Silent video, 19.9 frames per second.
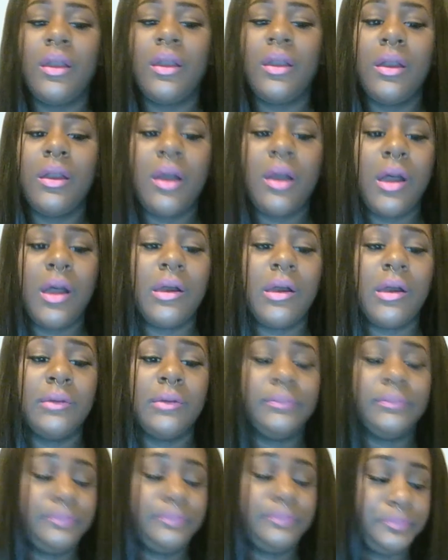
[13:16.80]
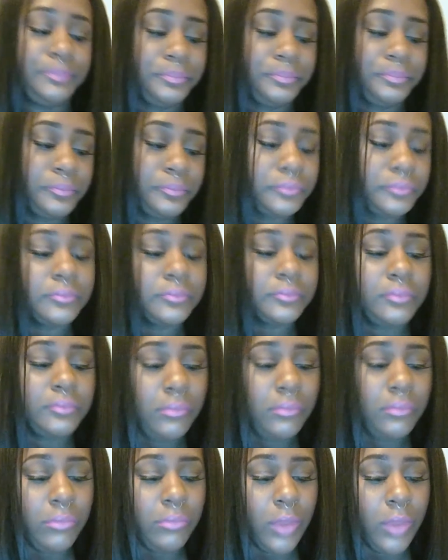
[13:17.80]
Um,
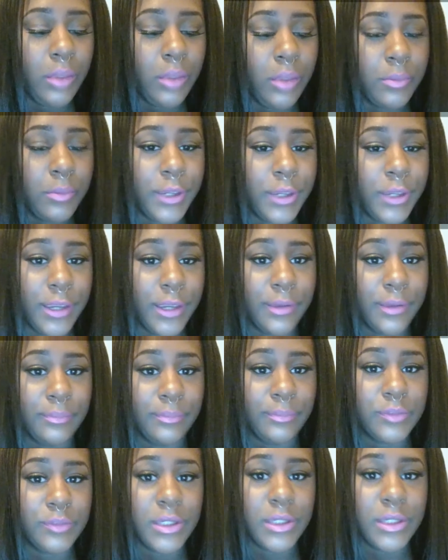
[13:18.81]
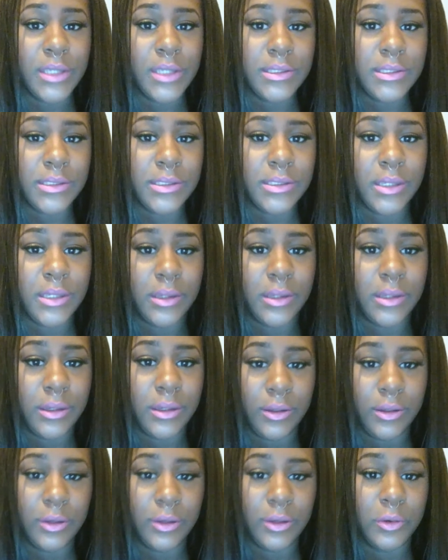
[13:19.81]
but yeah, just, you
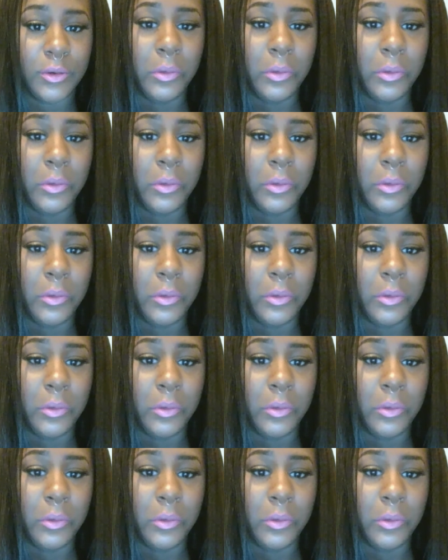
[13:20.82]
know,